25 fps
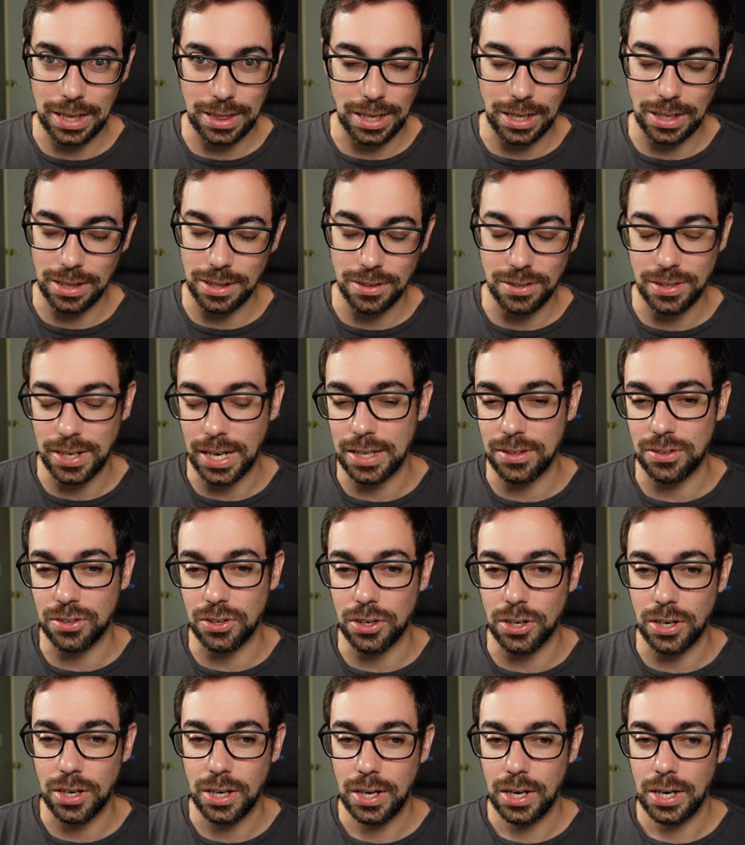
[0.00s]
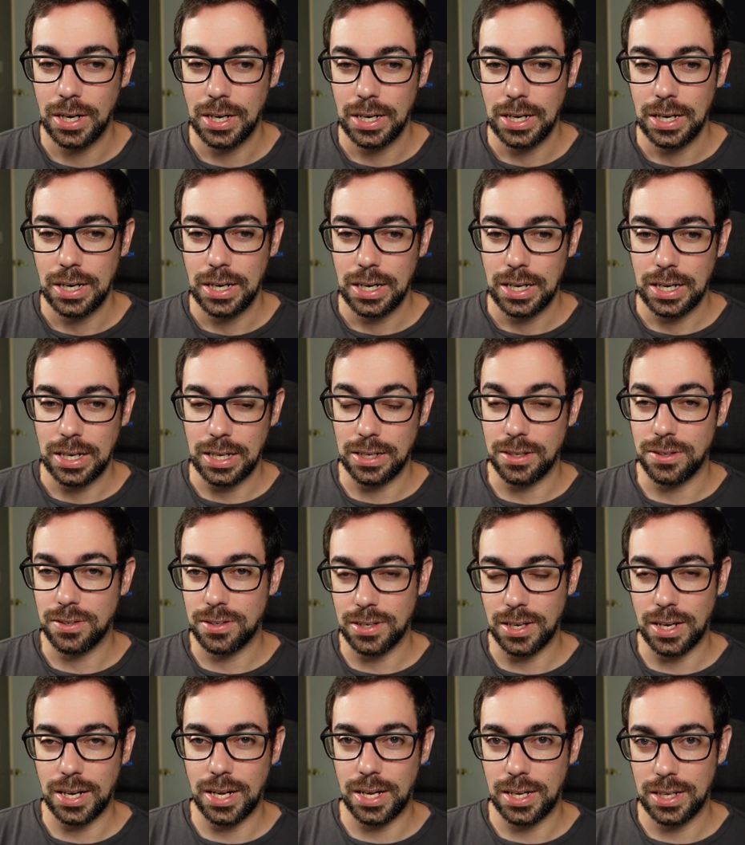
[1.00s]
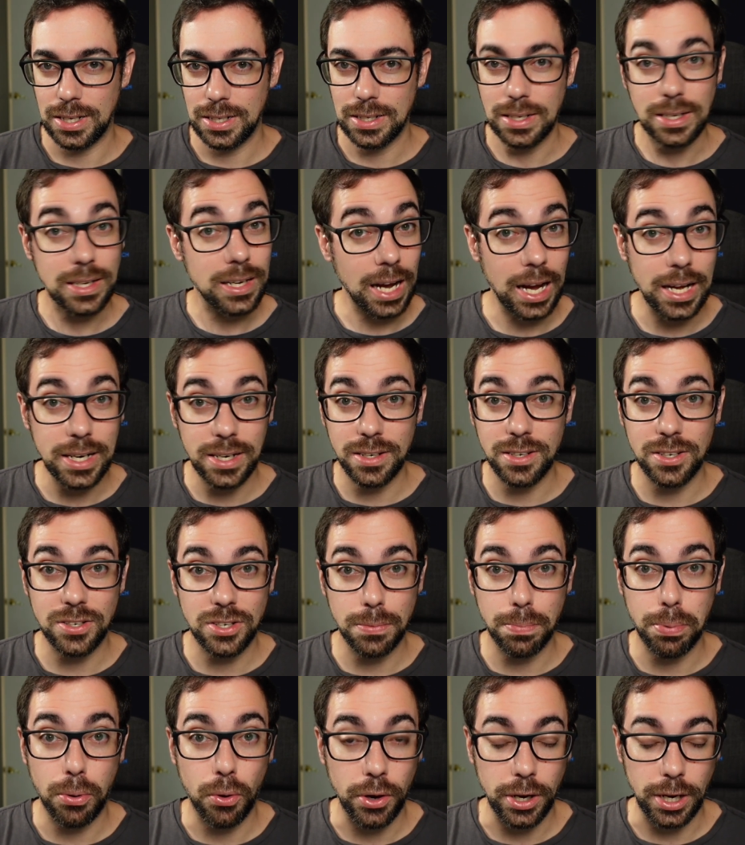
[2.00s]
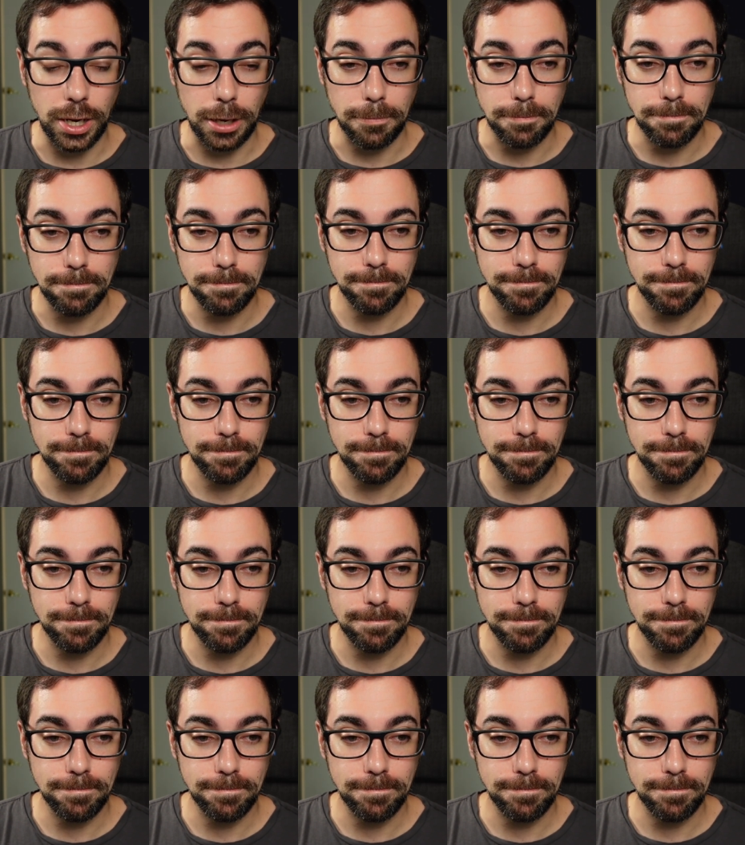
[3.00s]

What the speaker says: I think this answer is kind of disappointing.